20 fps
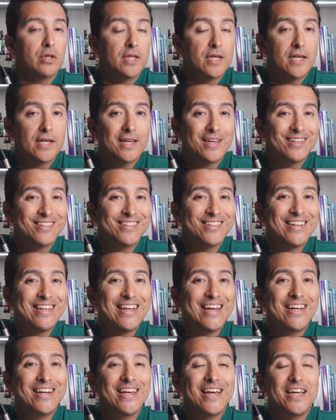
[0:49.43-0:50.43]
thing is
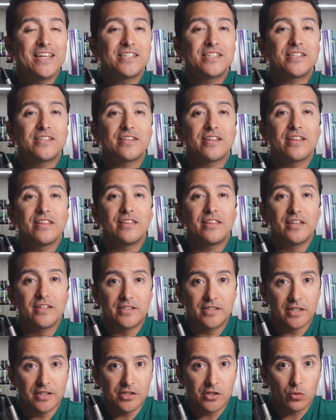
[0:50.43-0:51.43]
D N A
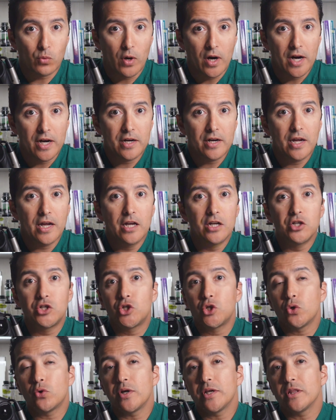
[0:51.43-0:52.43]
synthesis, right,
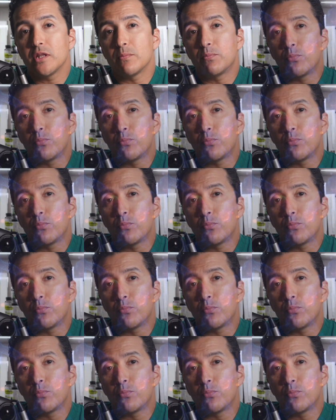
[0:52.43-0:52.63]
ensuring the